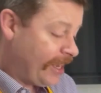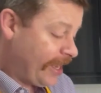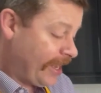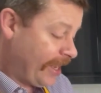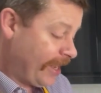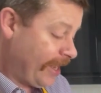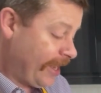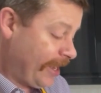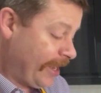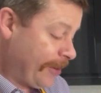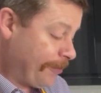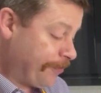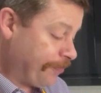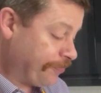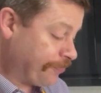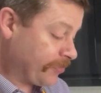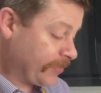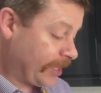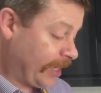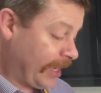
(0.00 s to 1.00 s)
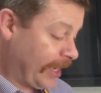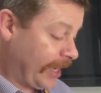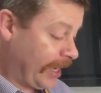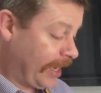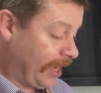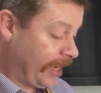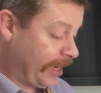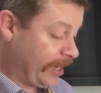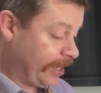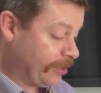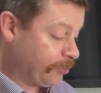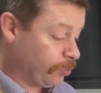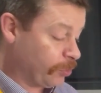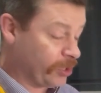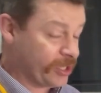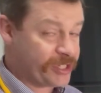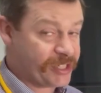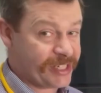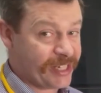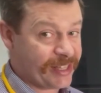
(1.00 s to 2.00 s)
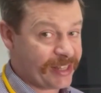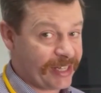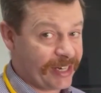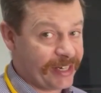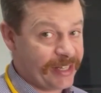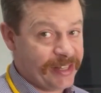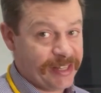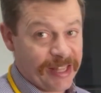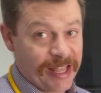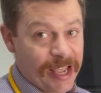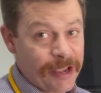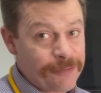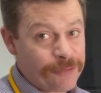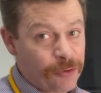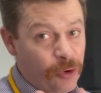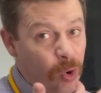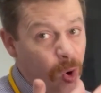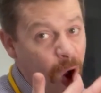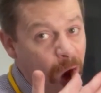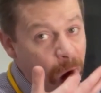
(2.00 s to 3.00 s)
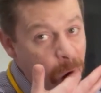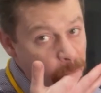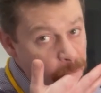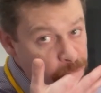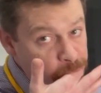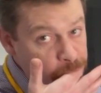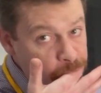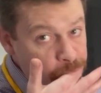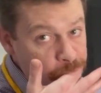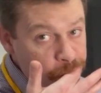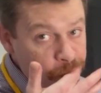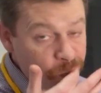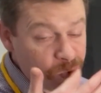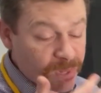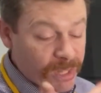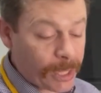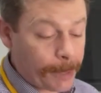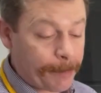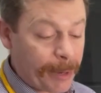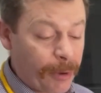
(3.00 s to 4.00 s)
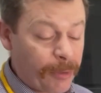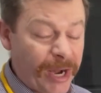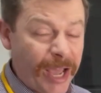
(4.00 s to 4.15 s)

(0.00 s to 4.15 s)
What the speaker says: And we're going to stick that in there for about 1